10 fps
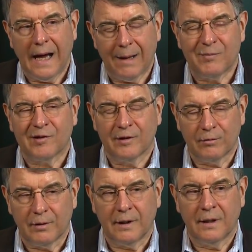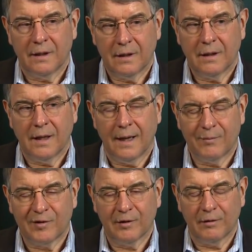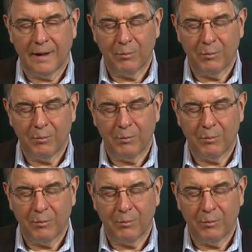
Absolutely. Yeah. Absolutely.